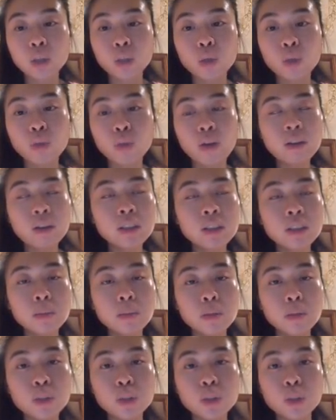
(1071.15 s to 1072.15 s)
So very
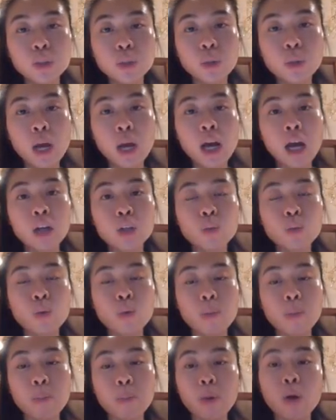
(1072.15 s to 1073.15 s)
similar to how you
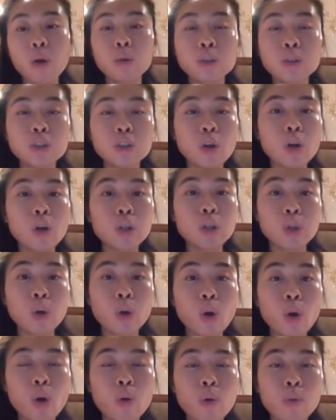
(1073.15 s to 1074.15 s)
would post on
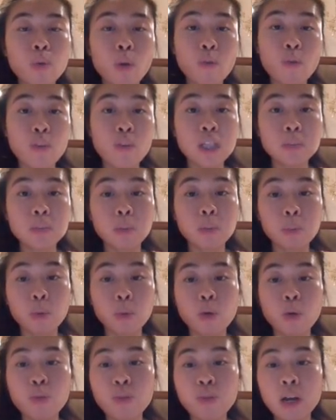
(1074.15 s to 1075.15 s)
your own Facebook
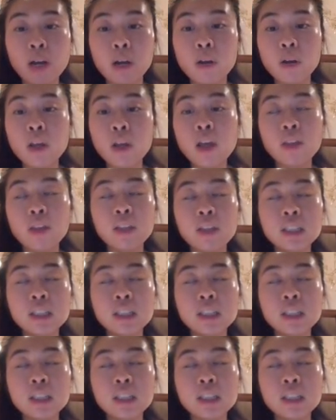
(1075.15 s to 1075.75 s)
profile,